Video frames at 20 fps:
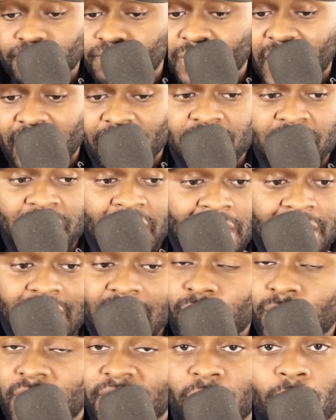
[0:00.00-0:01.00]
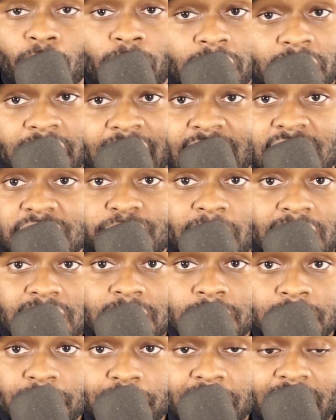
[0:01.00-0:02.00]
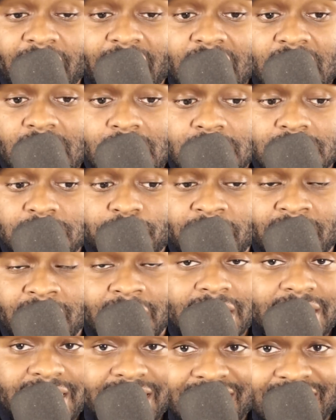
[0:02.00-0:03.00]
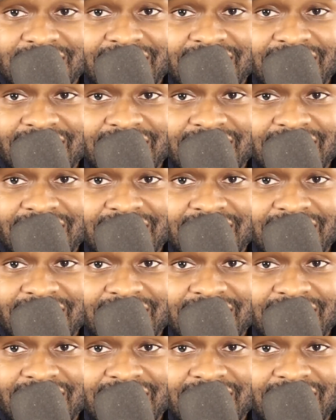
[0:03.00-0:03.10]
Everything that we've heard, they expect him to play. He's been listed as